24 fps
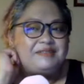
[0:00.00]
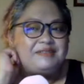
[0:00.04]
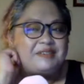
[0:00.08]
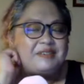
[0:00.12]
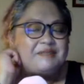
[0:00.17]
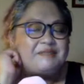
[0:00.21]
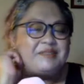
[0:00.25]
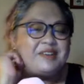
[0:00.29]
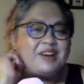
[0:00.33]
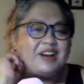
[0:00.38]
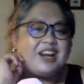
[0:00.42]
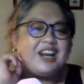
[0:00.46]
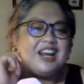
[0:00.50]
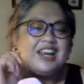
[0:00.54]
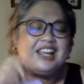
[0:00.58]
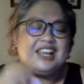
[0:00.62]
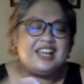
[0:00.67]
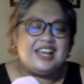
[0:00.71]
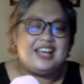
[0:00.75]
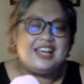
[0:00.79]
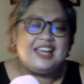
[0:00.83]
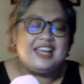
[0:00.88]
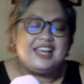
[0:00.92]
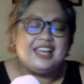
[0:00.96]
from
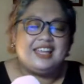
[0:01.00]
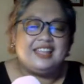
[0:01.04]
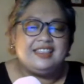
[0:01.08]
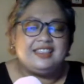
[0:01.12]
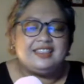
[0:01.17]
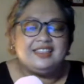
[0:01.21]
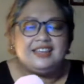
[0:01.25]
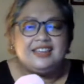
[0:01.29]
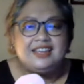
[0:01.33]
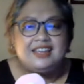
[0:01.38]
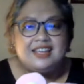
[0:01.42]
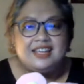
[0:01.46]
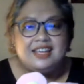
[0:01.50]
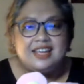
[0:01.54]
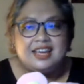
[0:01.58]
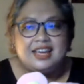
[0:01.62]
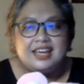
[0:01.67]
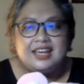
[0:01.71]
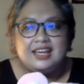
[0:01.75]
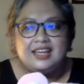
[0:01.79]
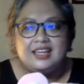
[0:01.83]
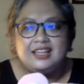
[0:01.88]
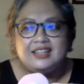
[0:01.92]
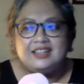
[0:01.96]
Carla and
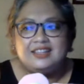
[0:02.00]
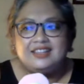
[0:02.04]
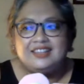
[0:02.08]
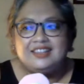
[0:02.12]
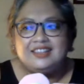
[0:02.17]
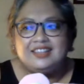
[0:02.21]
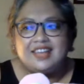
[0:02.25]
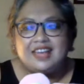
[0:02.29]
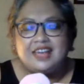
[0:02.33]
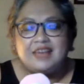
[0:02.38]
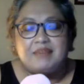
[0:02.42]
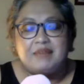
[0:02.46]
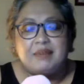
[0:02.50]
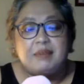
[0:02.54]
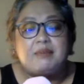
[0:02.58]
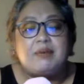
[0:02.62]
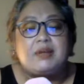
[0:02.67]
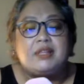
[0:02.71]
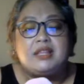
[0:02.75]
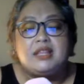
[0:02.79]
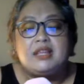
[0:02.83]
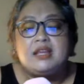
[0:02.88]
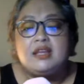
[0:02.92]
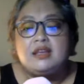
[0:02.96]
KB.
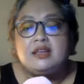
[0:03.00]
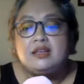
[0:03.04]
But